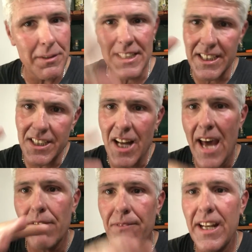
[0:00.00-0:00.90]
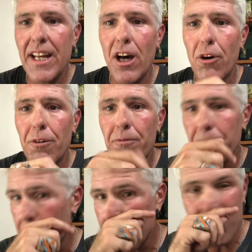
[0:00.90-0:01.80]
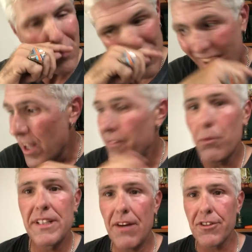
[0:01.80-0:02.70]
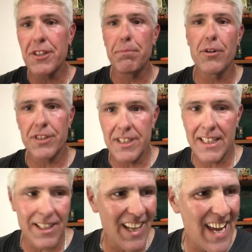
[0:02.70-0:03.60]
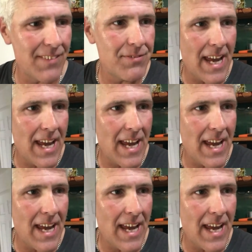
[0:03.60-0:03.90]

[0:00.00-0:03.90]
to me. This is not a video that was ever supposed to see the light of